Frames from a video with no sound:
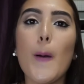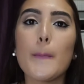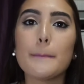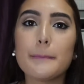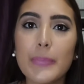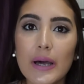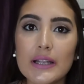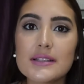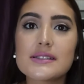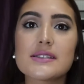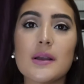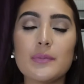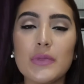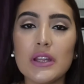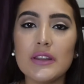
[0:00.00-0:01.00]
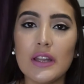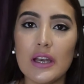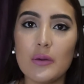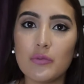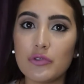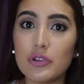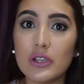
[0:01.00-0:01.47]
but something that
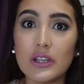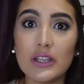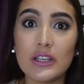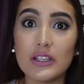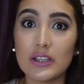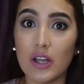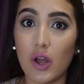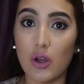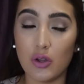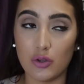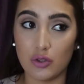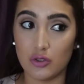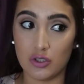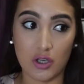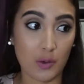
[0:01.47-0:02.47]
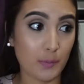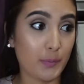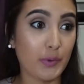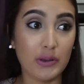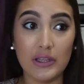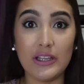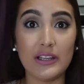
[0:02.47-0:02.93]
I'm really
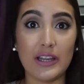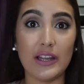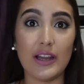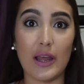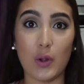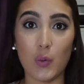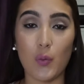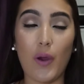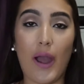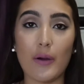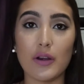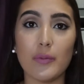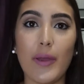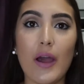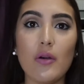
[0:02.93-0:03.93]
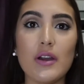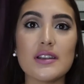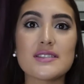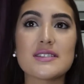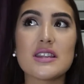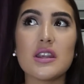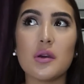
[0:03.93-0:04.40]
completely like wowed about
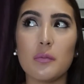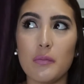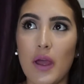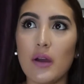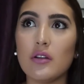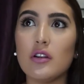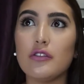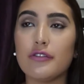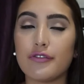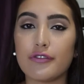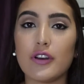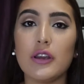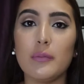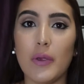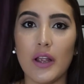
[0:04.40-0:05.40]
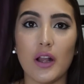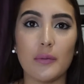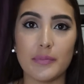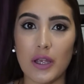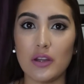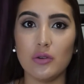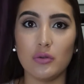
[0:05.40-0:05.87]
is the amount of free
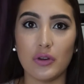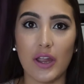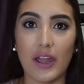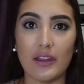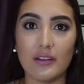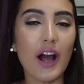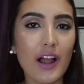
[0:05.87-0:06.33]
makeup that you get.